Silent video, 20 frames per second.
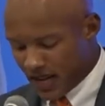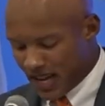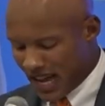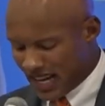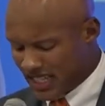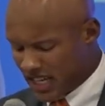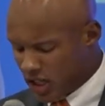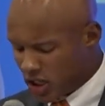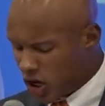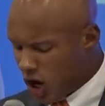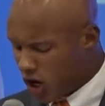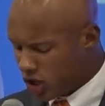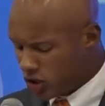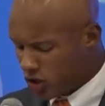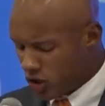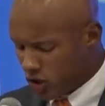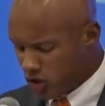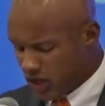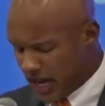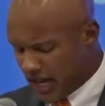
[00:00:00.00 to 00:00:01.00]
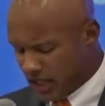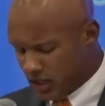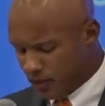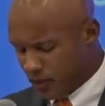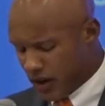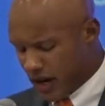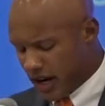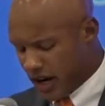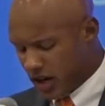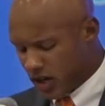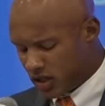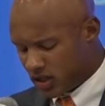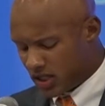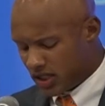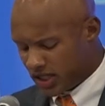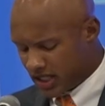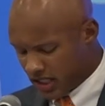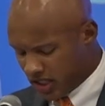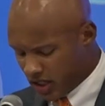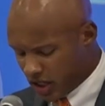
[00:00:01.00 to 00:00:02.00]
As I talked to those ex-players,
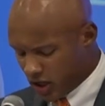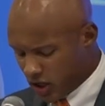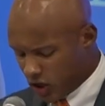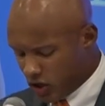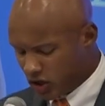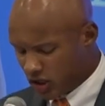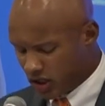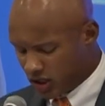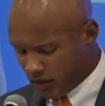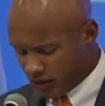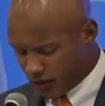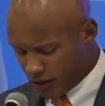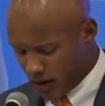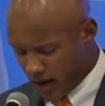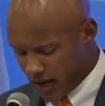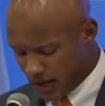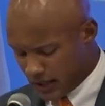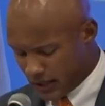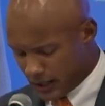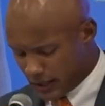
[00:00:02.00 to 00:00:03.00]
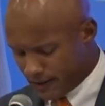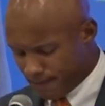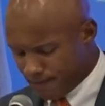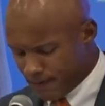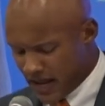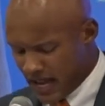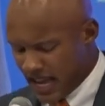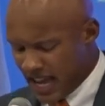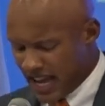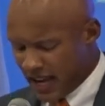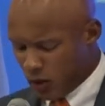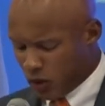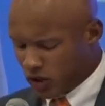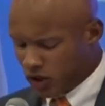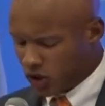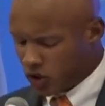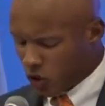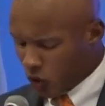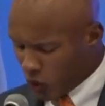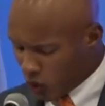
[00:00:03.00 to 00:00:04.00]
assistant coaches, and friends, it was
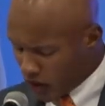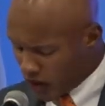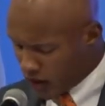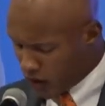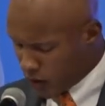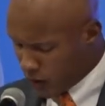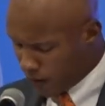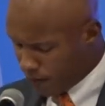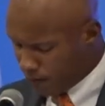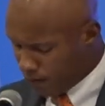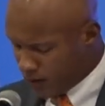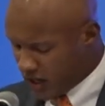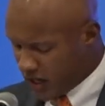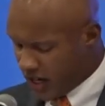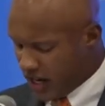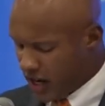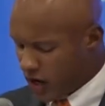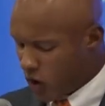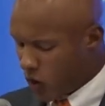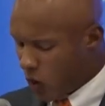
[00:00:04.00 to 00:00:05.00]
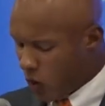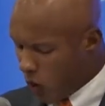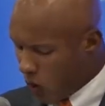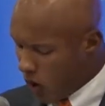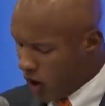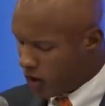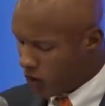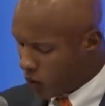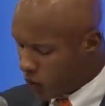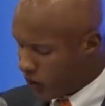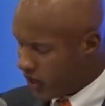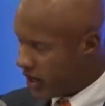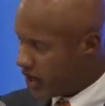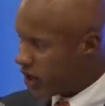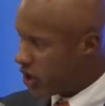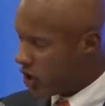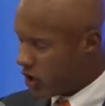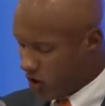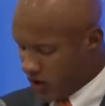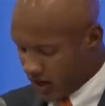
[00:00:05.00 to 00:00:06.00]
surreal to hear one
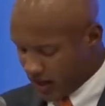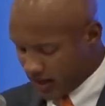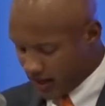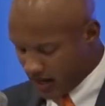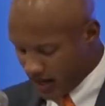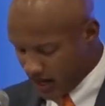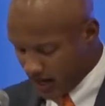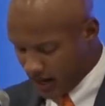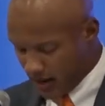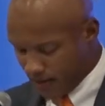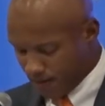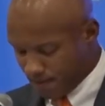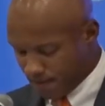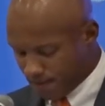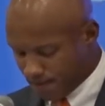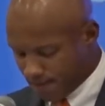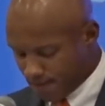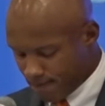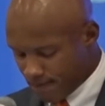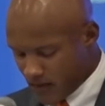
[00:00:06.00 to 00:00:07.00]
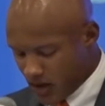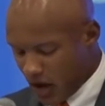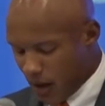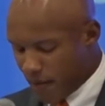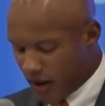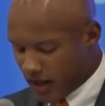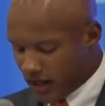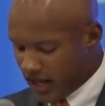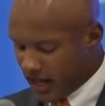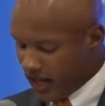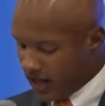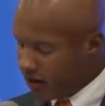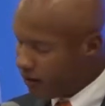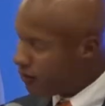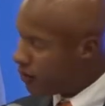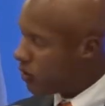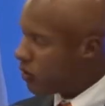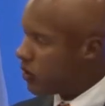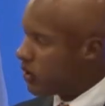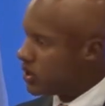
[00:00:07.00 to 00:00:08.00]
reoccurring theme about the
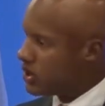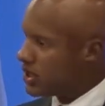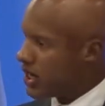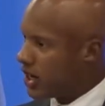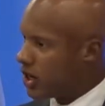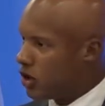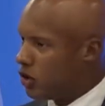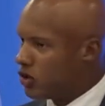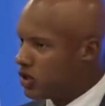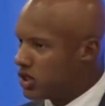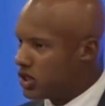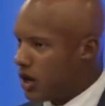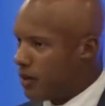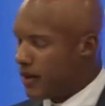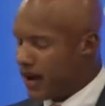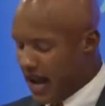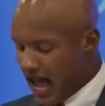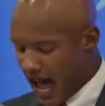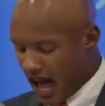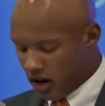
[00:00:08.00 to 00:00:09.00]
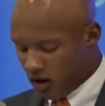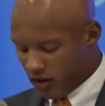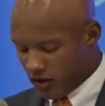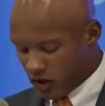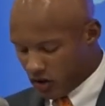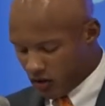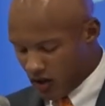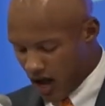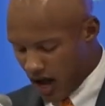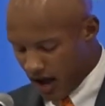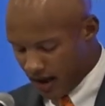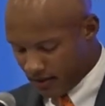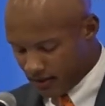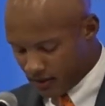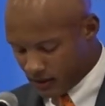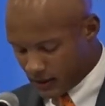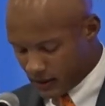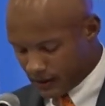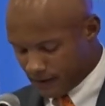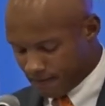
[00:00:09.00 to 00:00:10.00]
influence that Coach Summit had on their
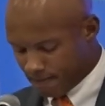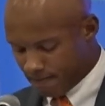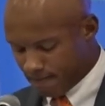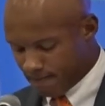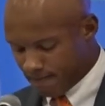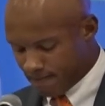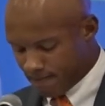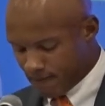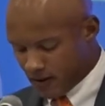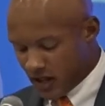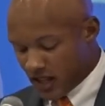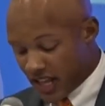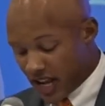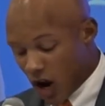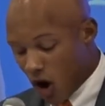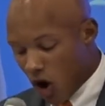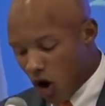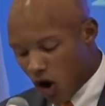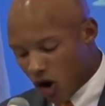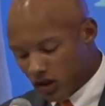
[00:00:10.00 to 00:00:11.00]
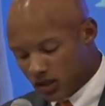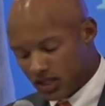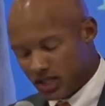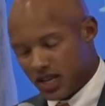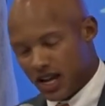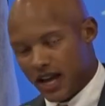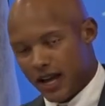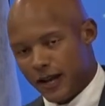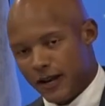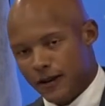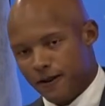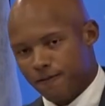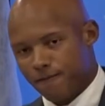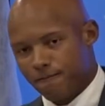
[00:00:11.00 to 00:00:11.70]
lives. They all said,